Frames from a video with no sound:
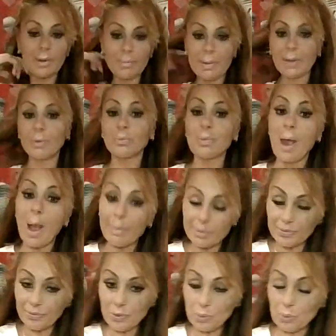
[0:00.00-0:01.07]
I make wraps
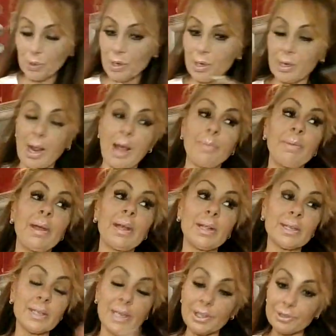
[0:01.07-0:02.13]
for work, I make
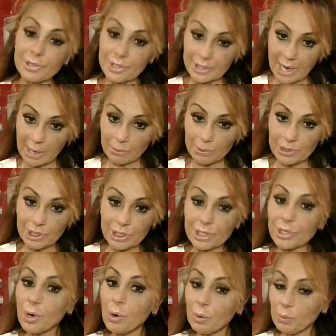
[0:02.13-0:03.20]
either
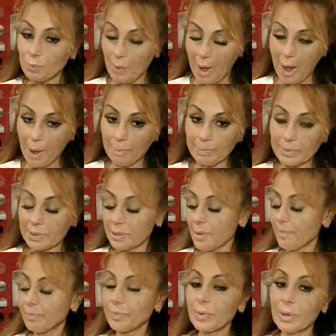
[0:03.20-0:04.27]
sandwiches or wraps,
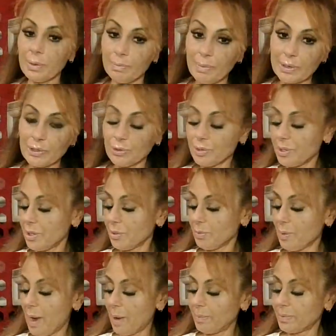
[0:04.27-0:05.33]
my tortilla
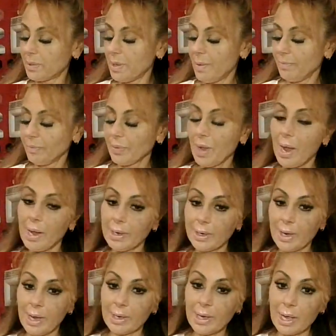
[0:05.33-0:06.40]
wraps. I,
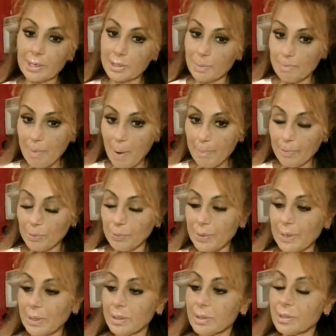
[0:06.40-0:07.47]
I got some pepper
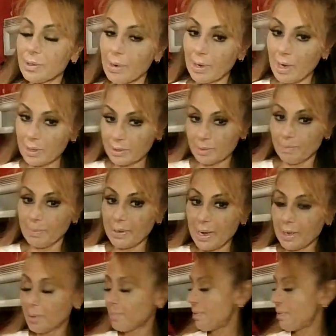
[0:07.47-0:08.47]
rings, so I got some banana